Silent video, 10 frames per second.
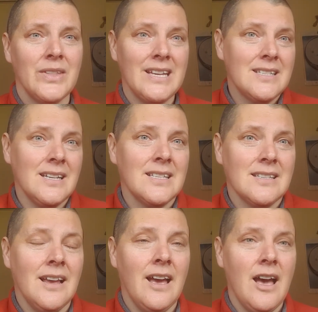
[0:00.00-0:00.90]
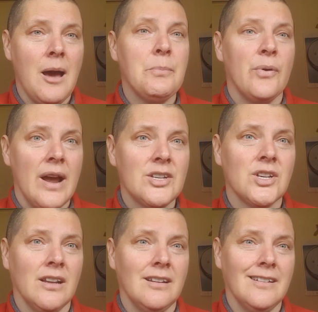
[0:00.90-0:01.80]
This is
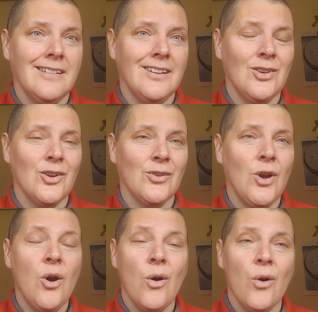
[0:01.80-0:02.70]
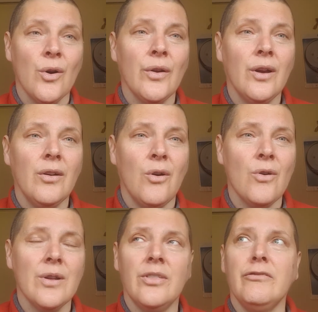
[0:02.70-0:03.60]
oppression, or
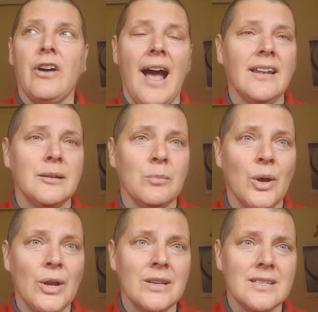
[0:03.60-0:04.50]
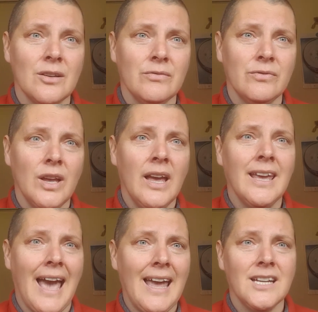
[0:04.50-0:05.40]
the violent murders of
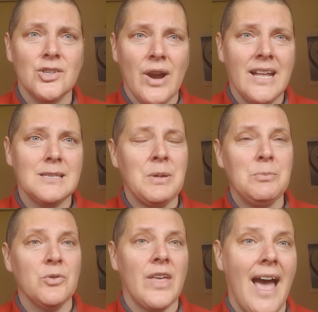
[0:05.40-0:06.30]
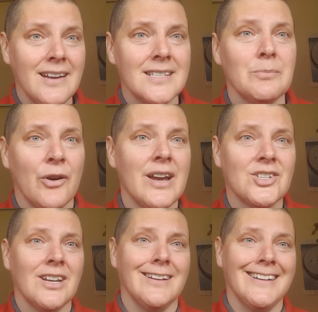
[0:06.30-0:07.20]
gay and trans people. That is
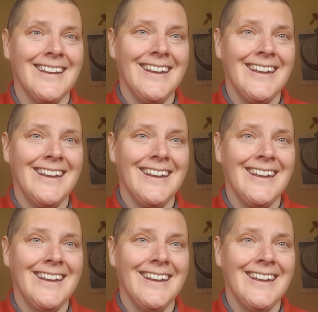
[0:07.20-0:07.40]
oppression.